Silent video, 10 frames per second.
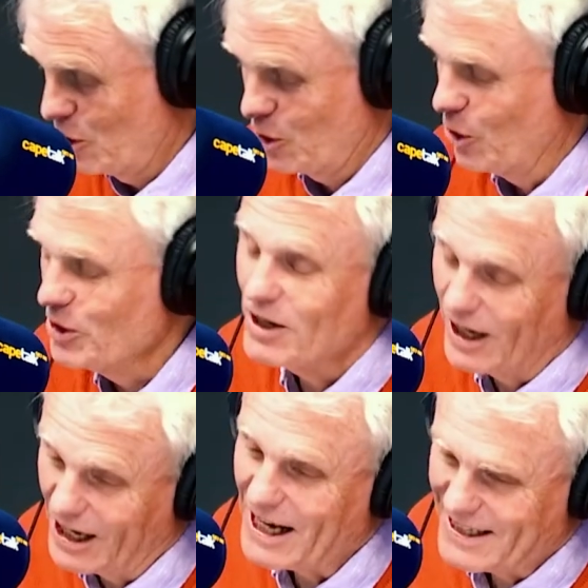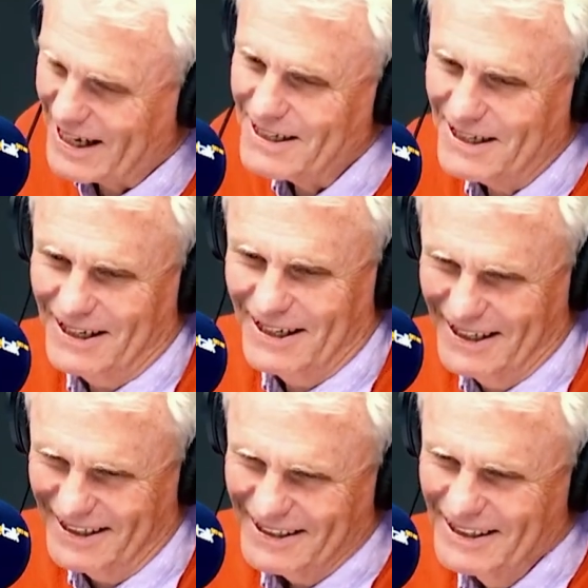Good. I like that.
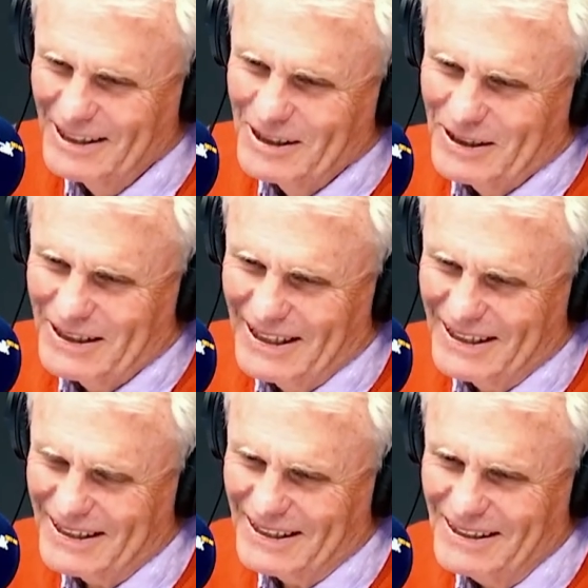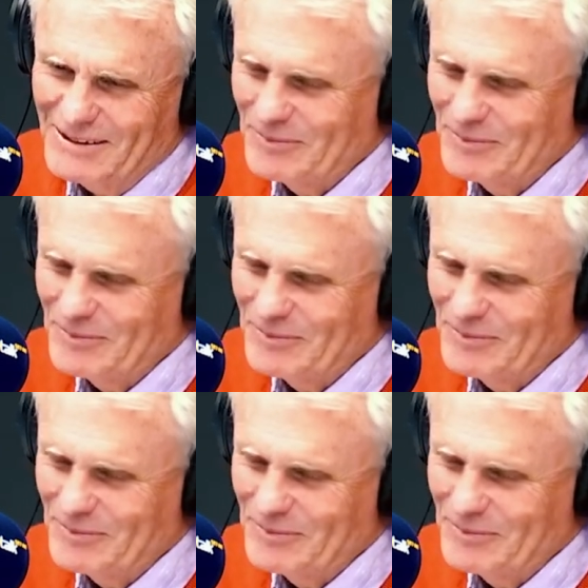Okay.